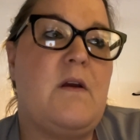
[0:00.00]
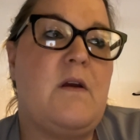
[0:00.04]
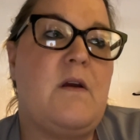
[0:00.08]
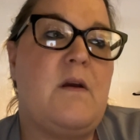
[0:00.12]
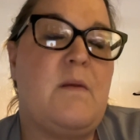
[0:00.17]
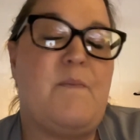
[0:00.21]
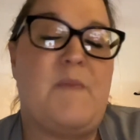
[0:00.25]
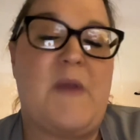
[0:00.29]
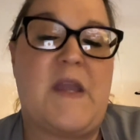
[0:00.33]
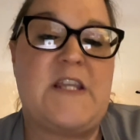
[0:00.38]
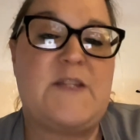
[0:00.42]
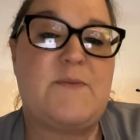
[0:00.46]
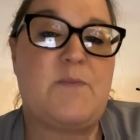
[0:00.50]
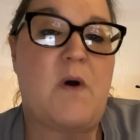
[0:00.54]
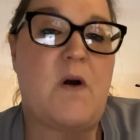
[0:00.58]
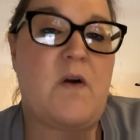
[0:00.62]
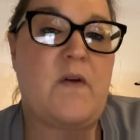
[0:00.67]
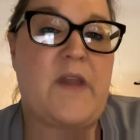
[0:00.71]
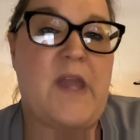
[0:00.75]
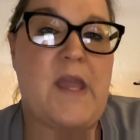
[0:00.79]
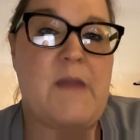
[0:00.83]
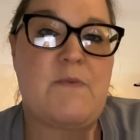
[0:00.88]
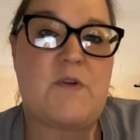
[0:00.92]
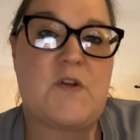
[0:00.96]
baseball
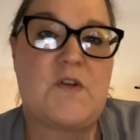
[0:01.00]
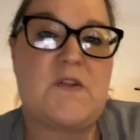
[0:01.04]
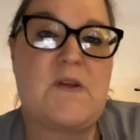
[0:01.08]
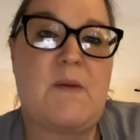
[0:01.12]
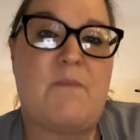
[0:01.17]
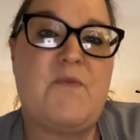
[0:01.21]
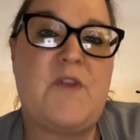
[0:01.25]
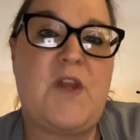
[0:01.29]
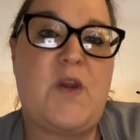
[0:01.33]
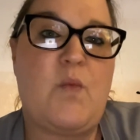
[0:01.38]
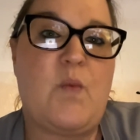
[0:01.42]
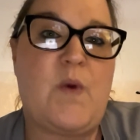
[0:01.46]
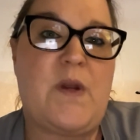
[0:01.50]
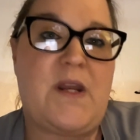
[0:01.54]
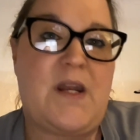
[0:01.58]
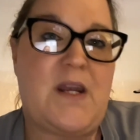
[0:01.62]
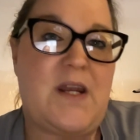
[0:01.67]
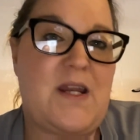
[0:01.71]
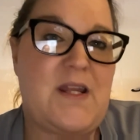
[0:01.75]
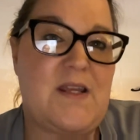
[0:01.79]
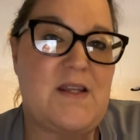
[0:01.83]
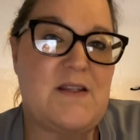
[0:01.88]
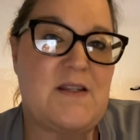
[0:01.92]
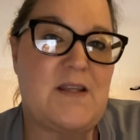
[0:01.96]
games or something when it
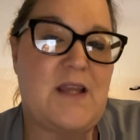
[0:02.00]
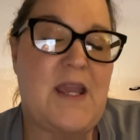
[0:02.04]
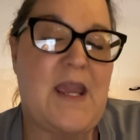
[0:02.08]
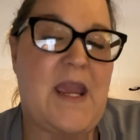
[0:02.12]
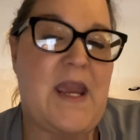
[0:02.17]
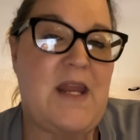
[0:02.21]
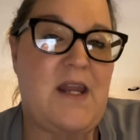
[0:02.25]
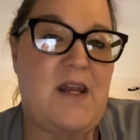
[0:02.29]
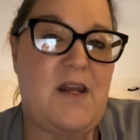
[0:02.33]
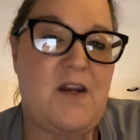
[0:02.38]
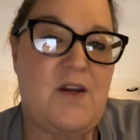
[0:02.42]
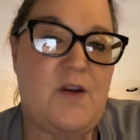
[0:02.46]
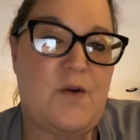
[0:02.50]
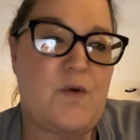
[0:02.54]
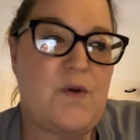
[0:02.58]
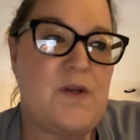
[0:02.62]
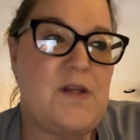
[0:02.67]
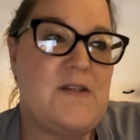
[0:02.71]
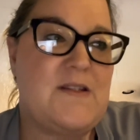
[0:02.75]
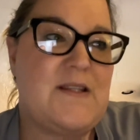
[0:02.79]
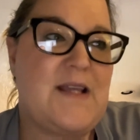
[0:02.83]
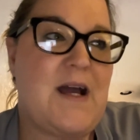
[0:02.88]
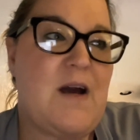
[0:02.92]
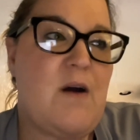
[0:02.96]
is 80
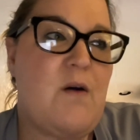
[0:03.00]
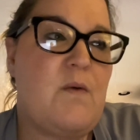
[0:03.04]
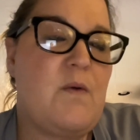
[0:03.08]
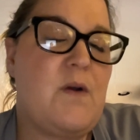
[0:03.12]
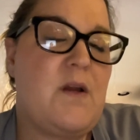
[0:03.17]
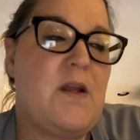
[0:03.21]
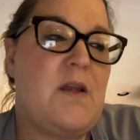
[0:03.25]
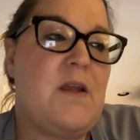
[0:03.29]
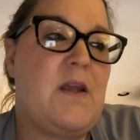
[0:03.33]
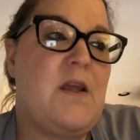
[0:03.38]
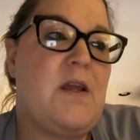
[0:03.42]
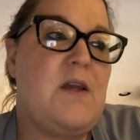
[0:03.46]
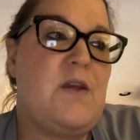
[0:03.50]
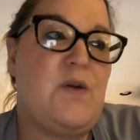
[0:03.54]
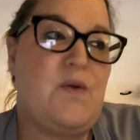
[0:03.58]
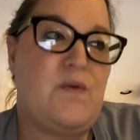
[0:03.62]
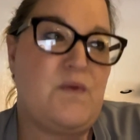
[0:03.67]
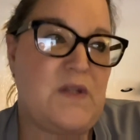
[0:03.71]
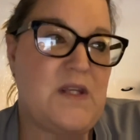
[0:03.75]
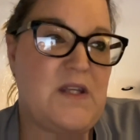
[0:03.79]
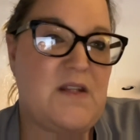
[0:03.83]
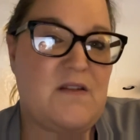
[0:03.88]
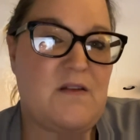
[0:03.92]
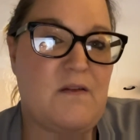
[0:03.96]
degrees out, you
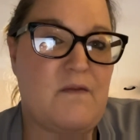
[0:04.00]
need to